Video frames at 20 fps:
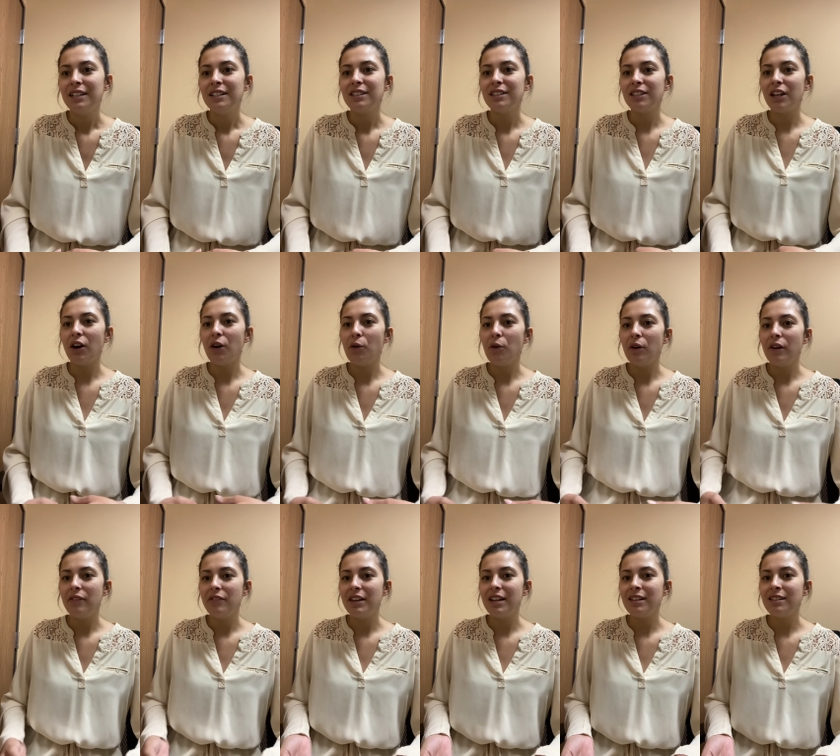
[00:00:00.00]
So
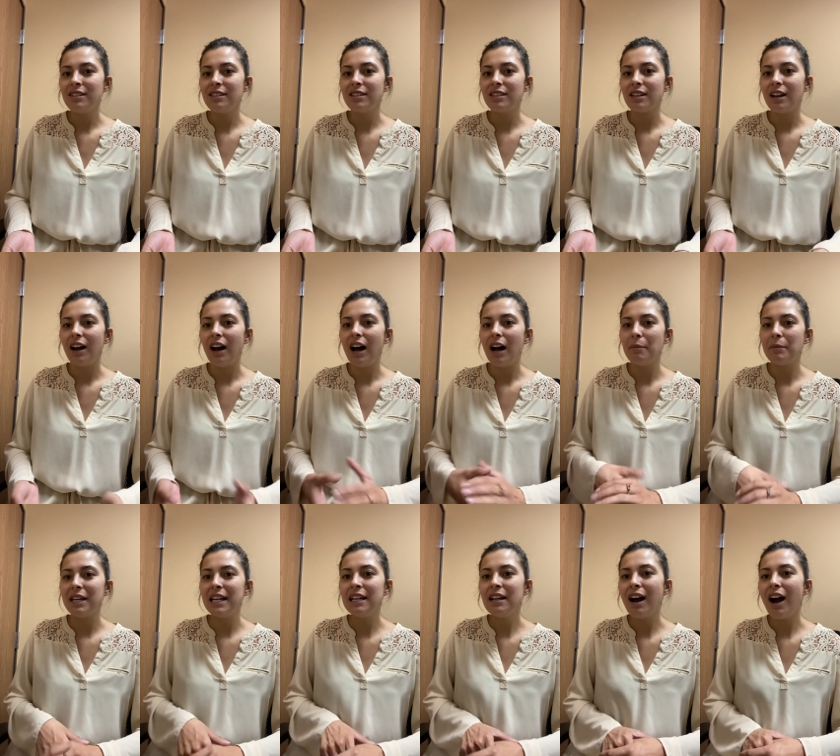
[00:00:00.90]
this um,
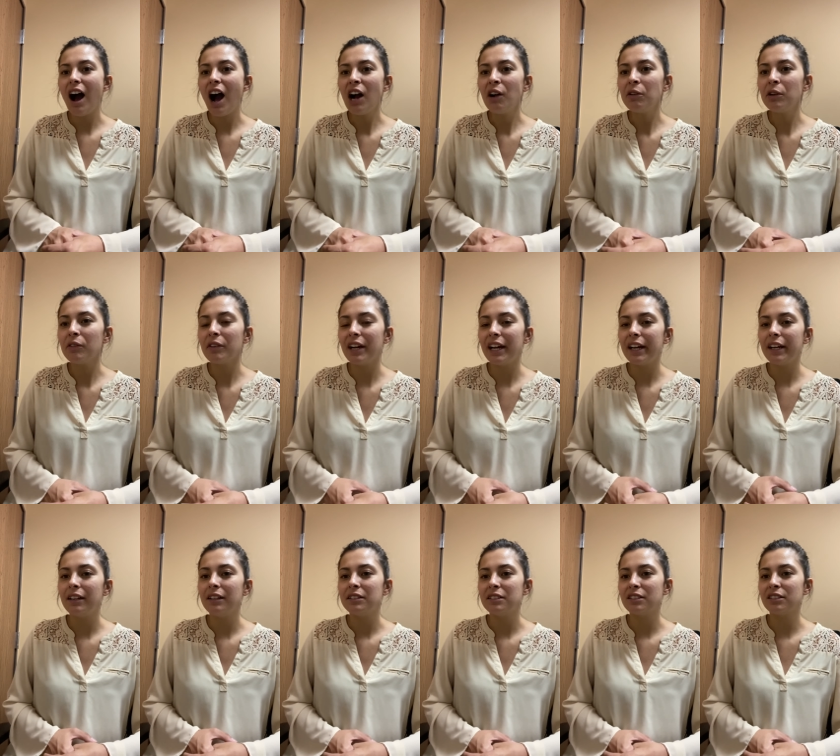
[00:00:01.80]
Eta
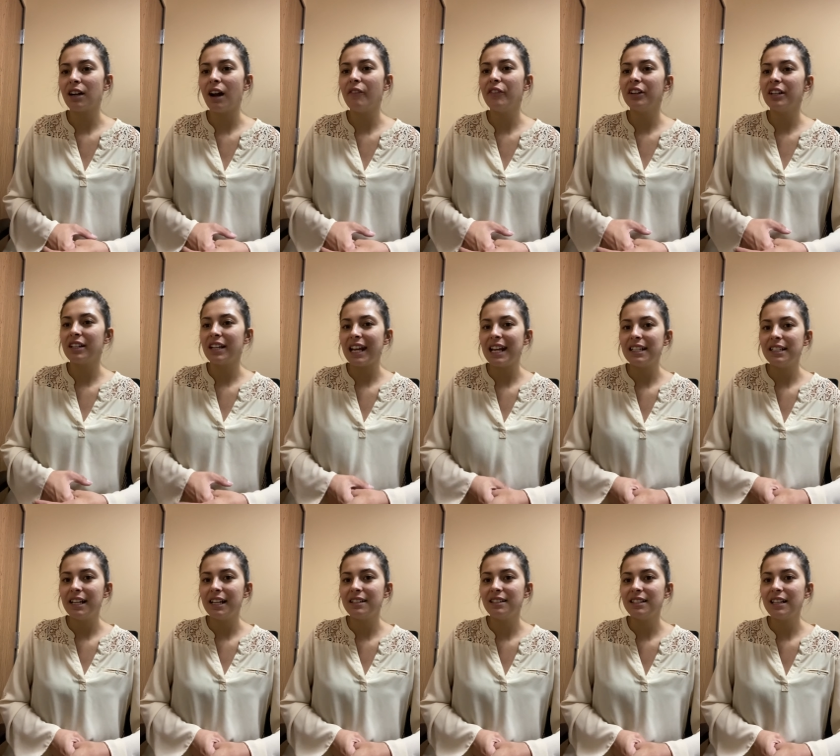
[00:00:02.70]
Aquarid, discovered in
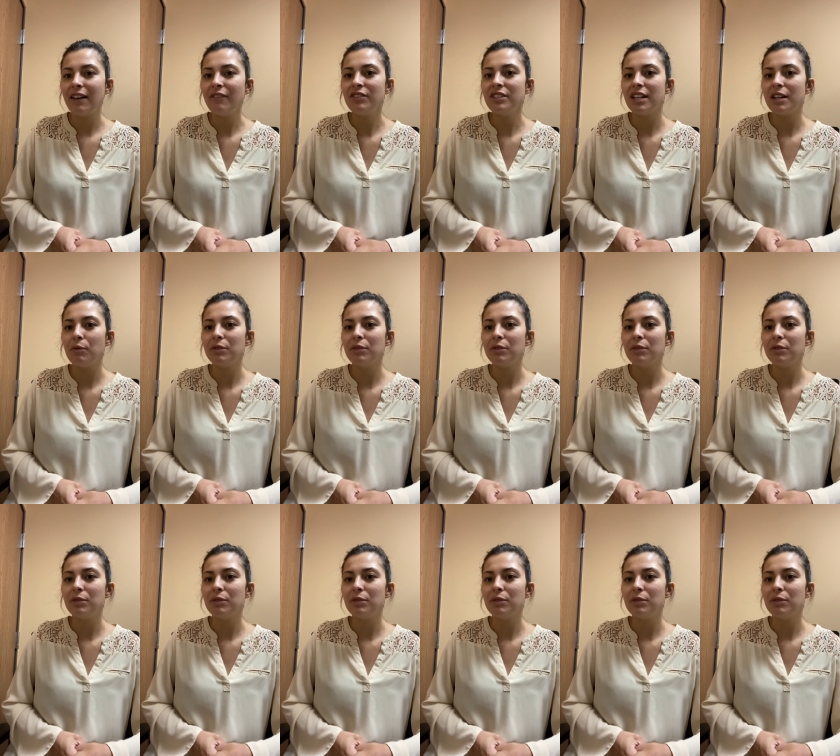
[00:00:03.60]
1870,